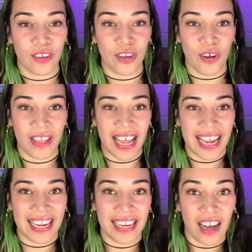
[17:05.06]
know that
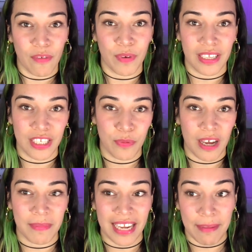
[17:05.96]
I got really
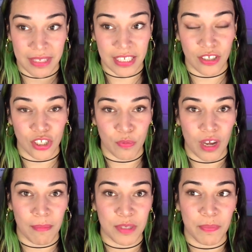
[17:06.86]
swamped. I'm still
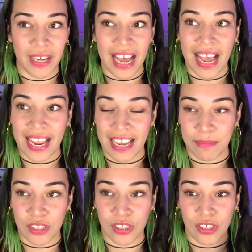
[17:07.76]
swamped, but I
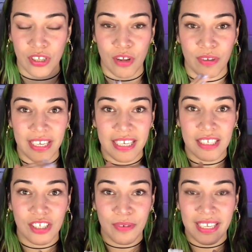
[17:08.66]
am slowly
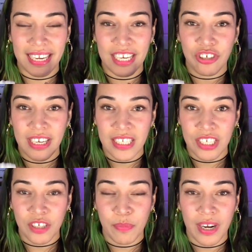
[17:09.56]
doing like a
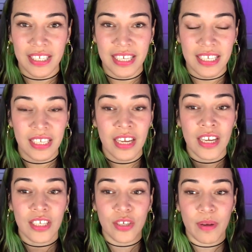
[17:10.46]
transition process.
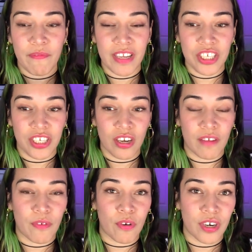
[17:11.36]
So I'm finishing
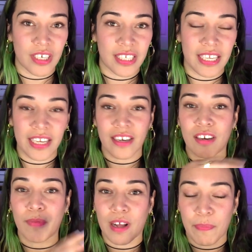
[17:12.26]
off orders
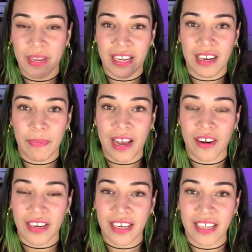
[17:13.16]
here while picking up
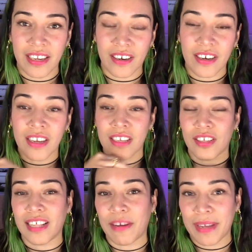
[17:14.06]
patterning here,
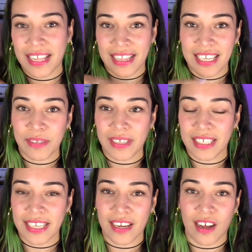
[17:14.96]
so that way then this one
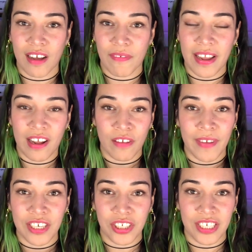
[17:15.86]
can take off, and I'll
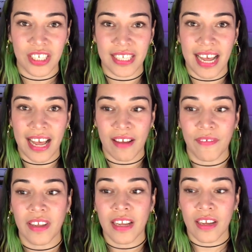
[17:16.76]
eventually just have
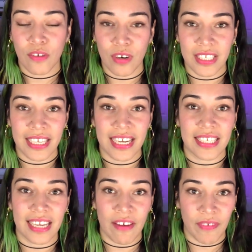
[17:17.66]

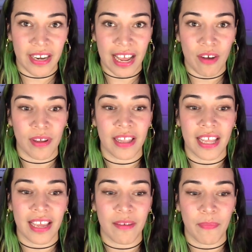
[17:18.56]
corsets every now and
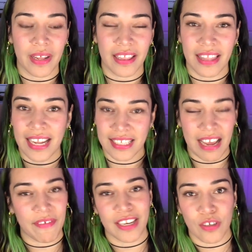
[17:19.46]
then, but that's
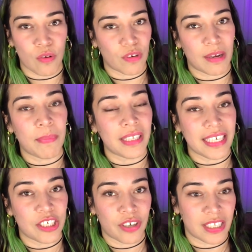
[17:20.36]
having its own
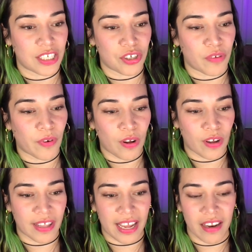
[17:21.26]
complete transition
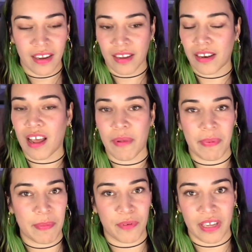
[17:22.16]
overhaul that not many
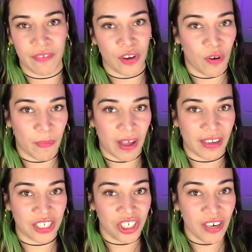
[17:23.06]
people even know about
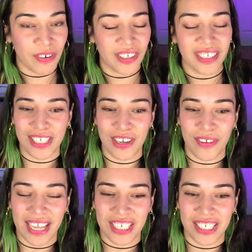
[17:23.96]
in general, so
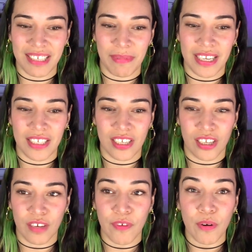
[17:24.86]
that's just something to
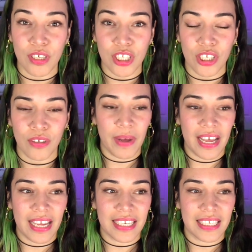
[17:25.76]
look forward to.
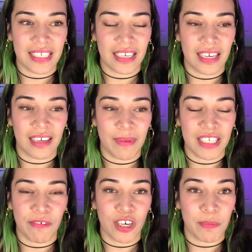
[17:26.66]
But
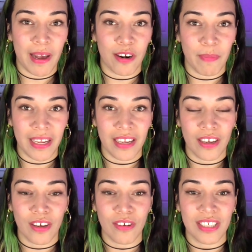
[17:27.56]
as far as pattern making
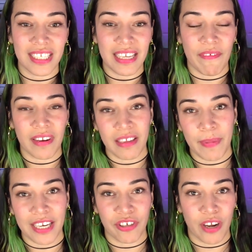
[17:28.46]
goes, definitely
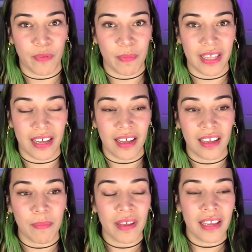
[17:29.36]
Patreon will be the hub.